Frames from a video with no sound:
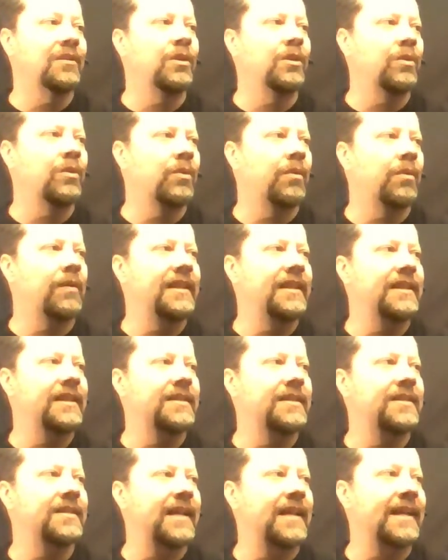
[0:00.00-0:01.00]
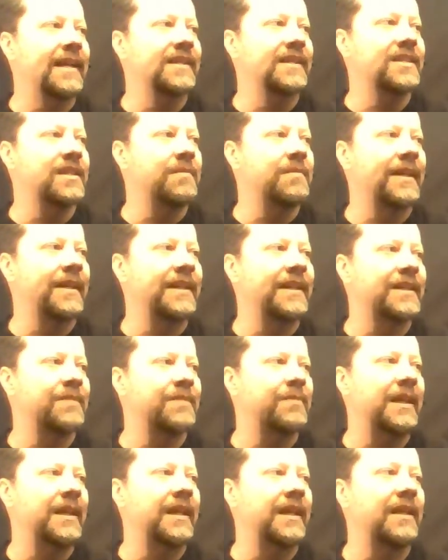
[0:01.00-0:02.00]
We'll write this as x to the minus
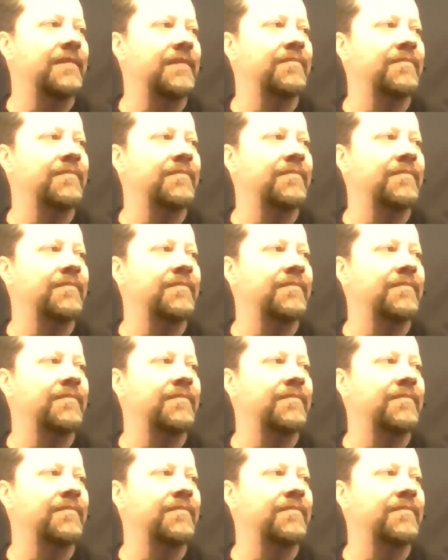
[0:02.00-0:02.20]
p.